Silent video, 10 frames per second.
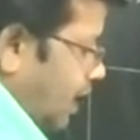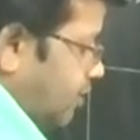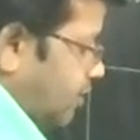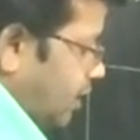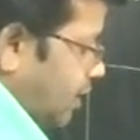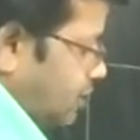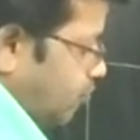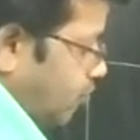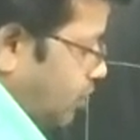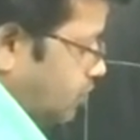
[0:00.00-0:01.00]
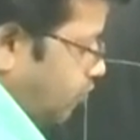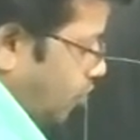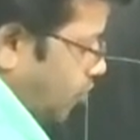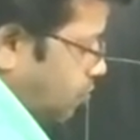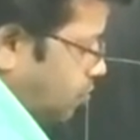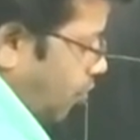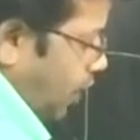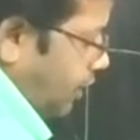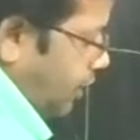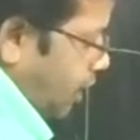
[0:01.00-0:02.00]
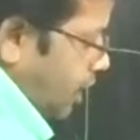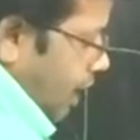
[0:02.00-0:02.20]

and there is first focus point